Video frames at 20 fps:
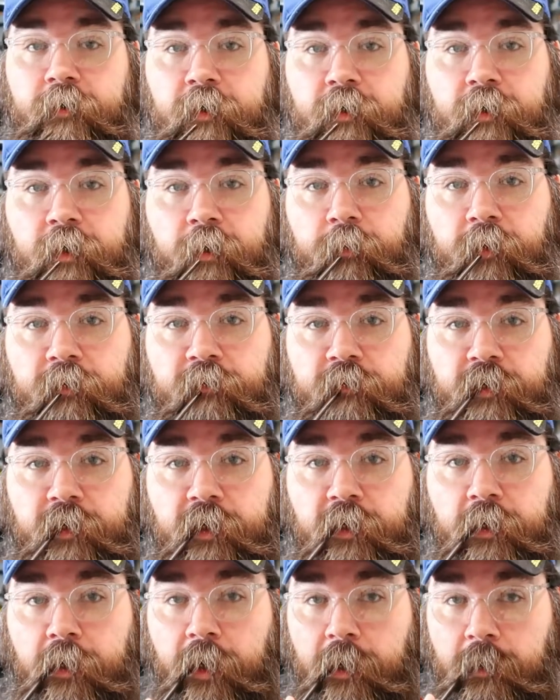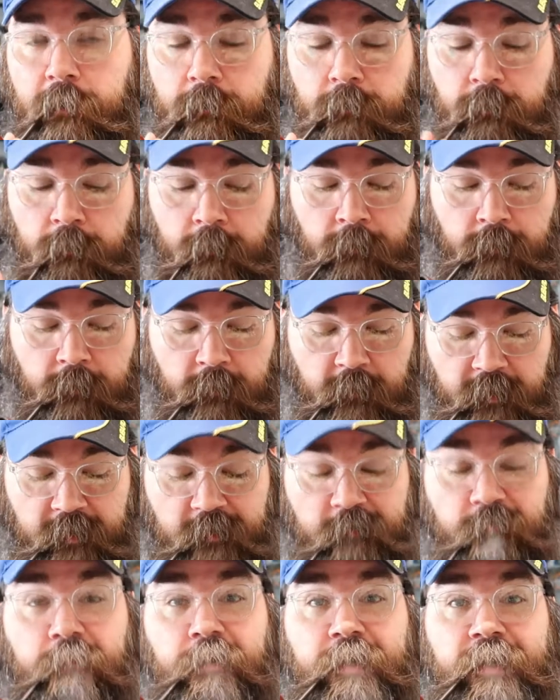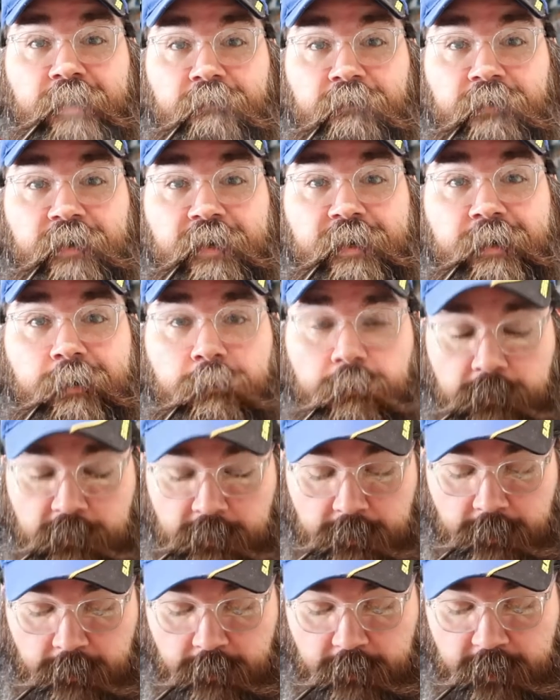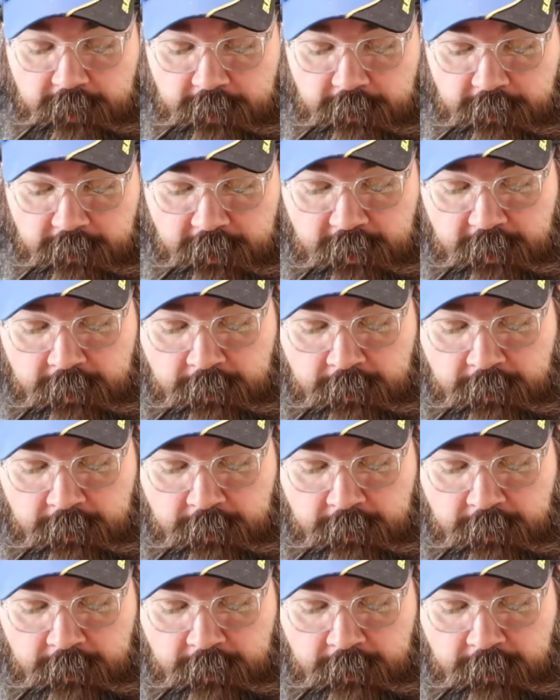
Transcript: cook them up for dinner. If we can find them, who knows.